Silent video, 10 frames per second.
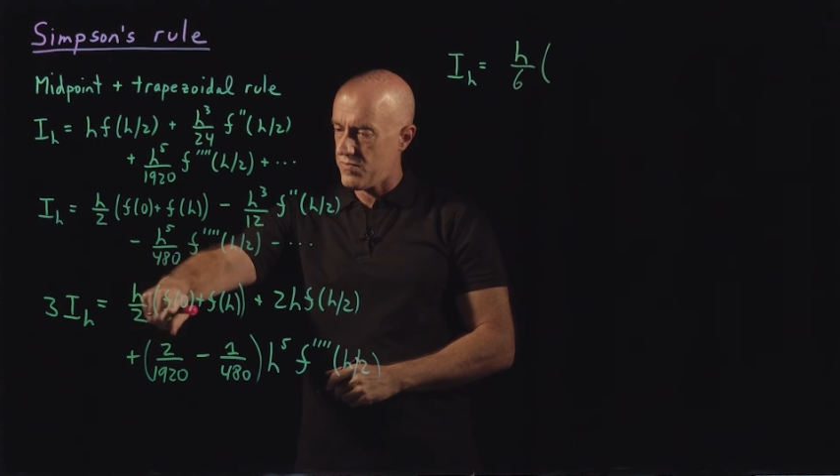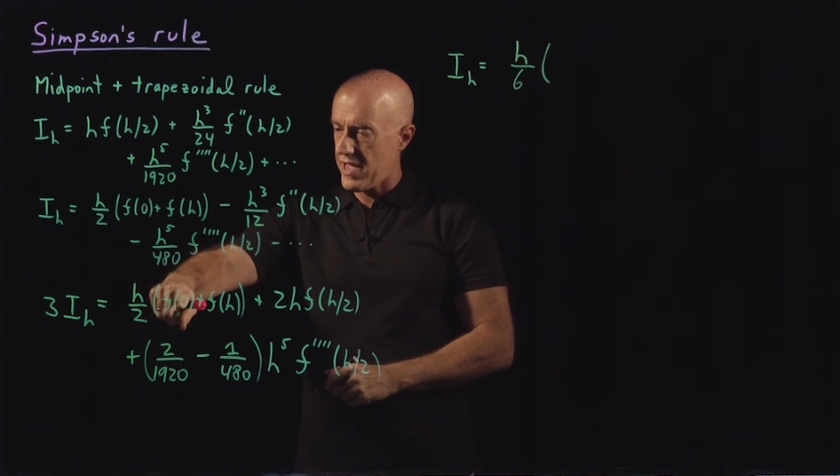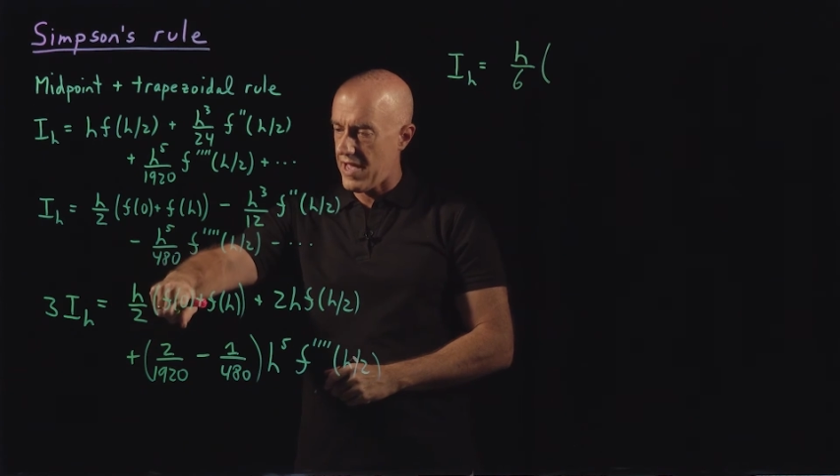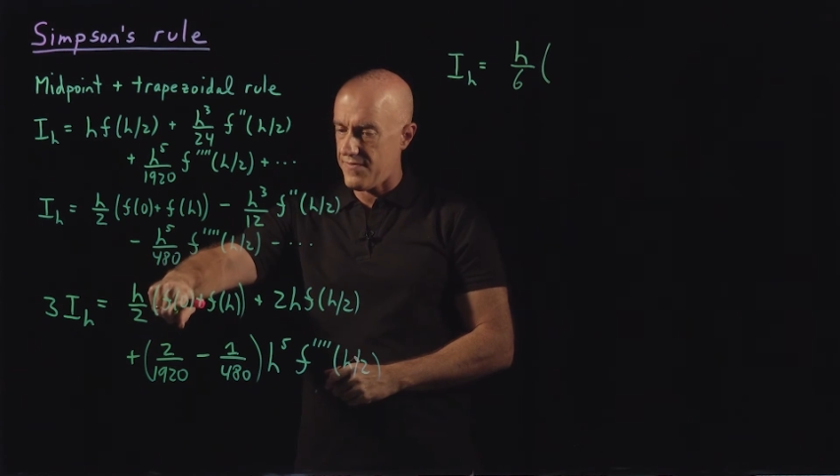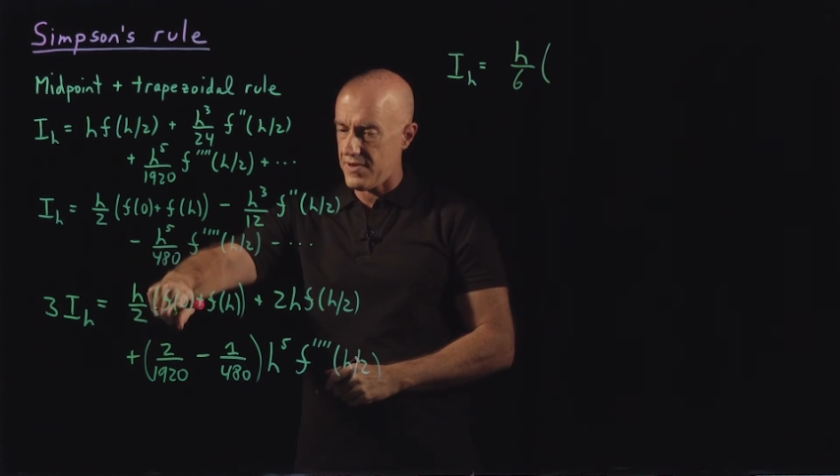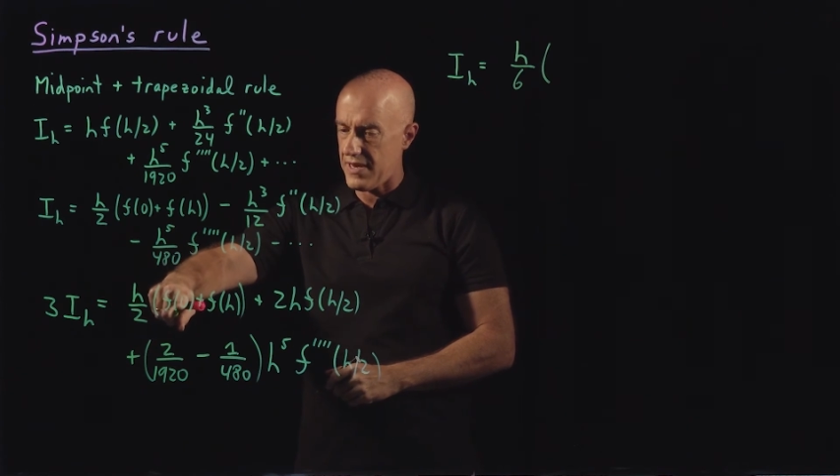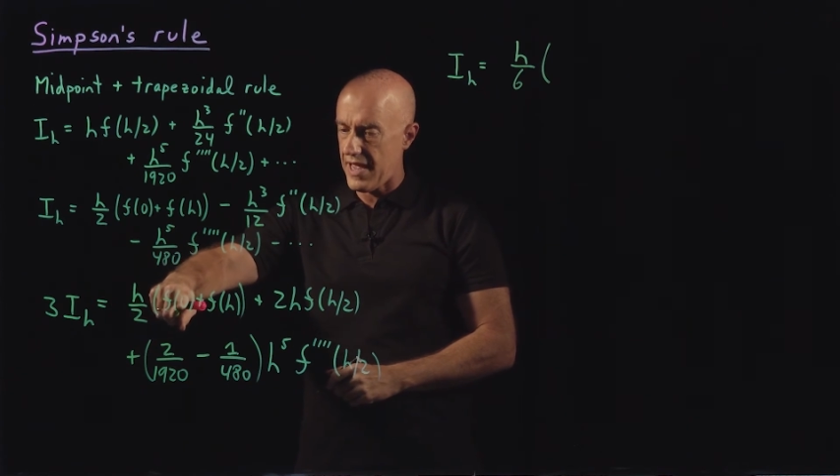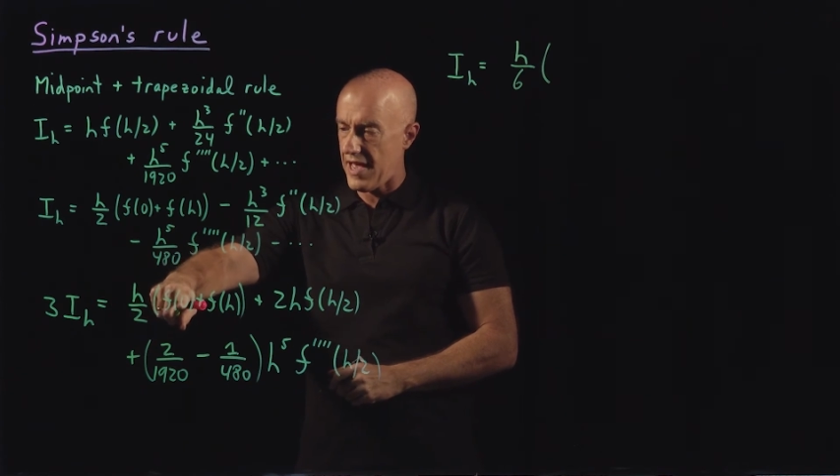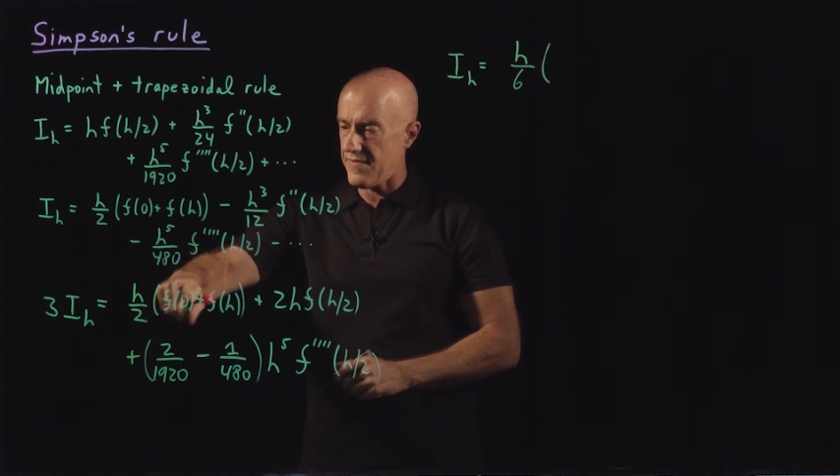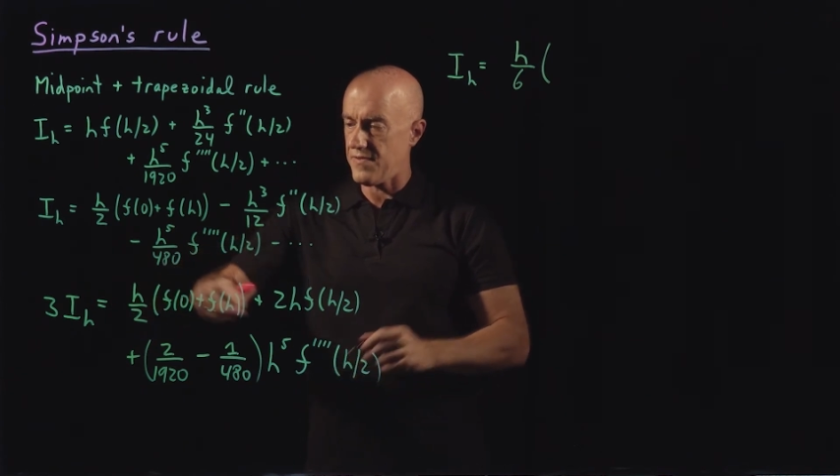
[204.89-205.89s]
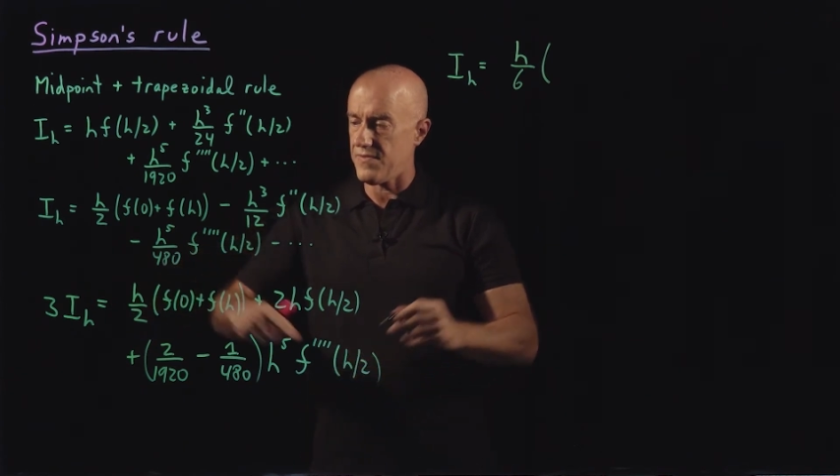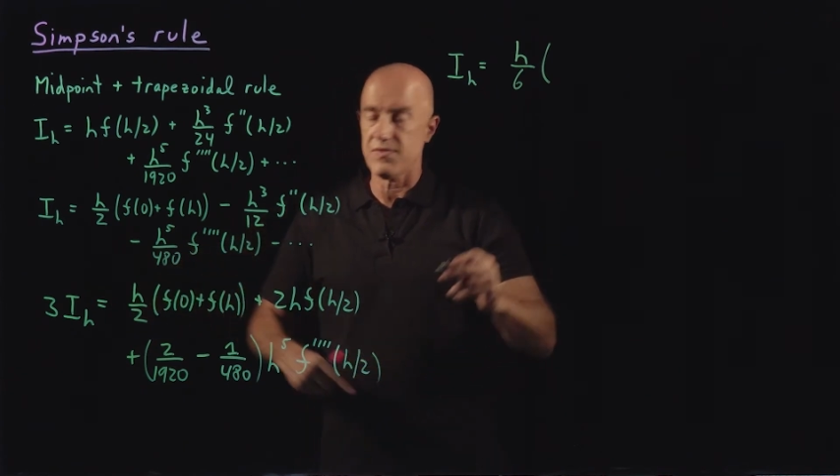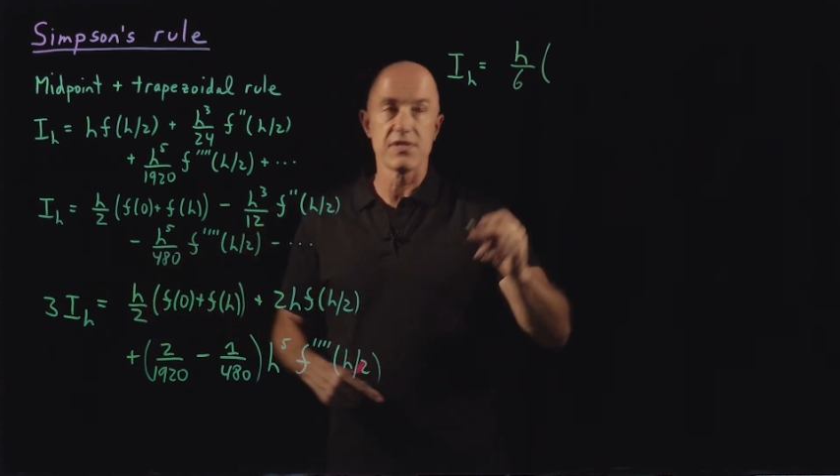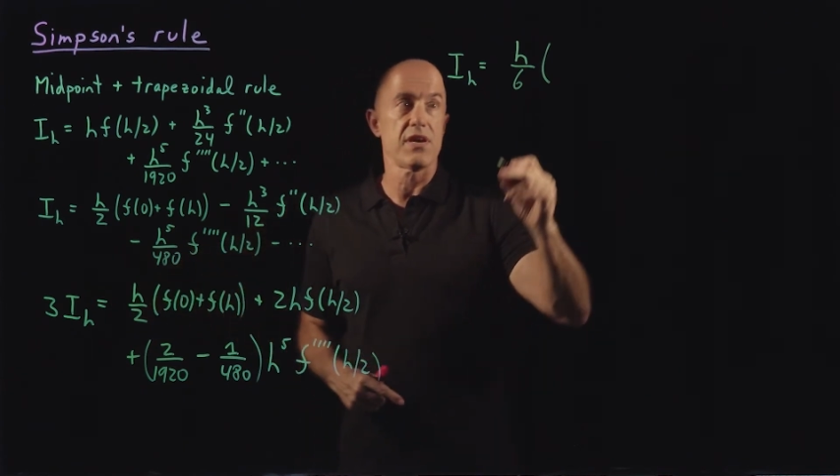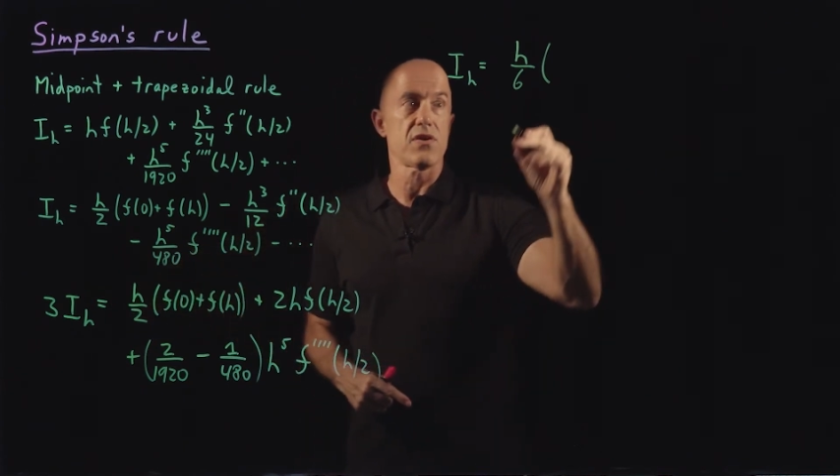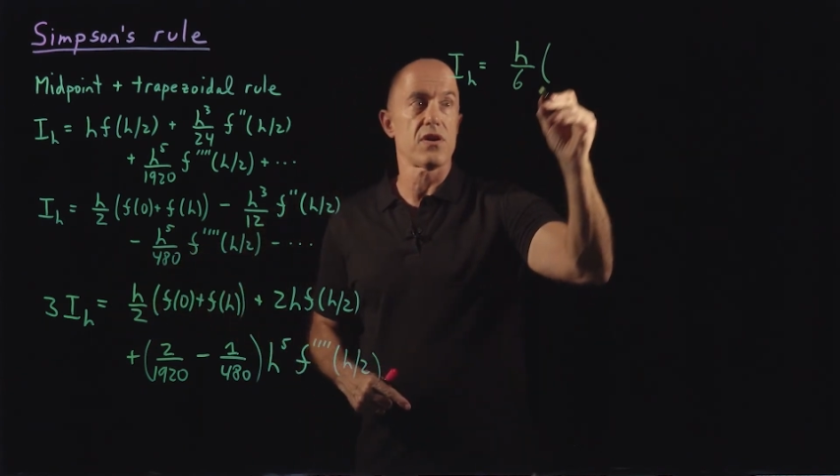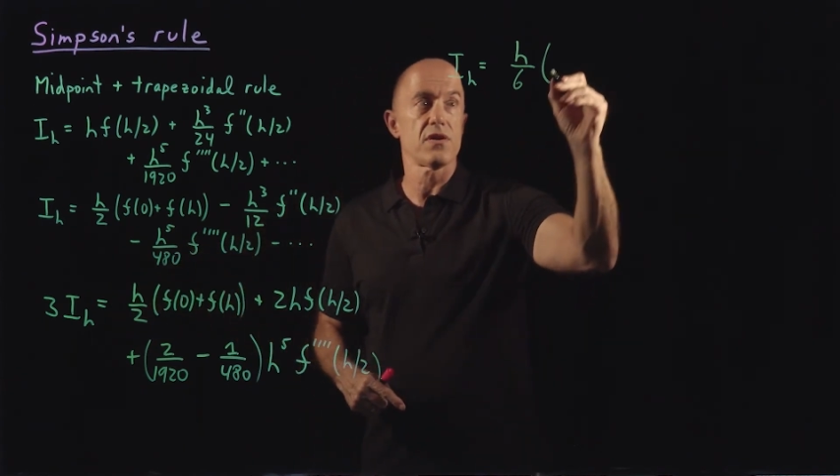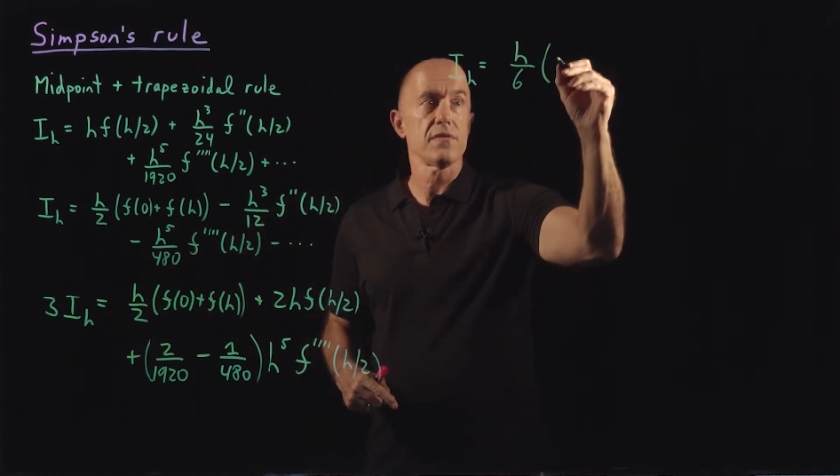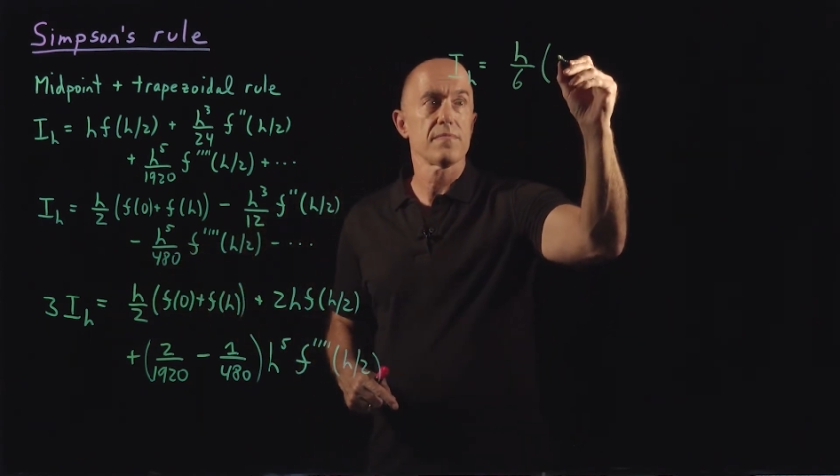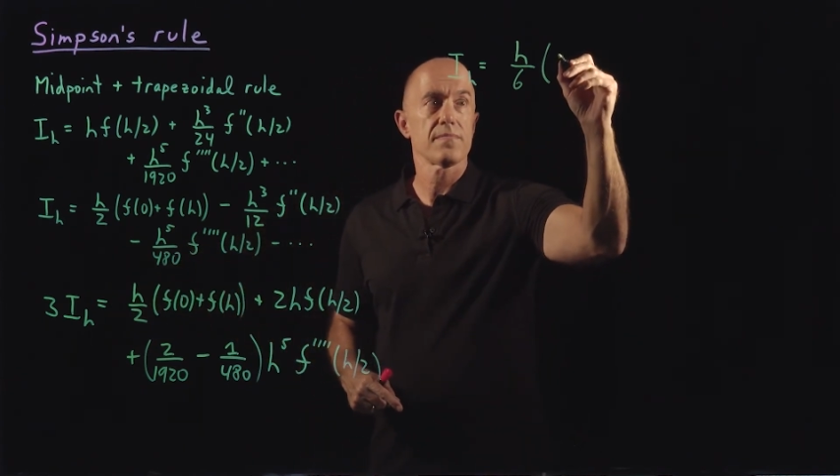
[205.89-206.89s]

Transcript: We have an f of 0.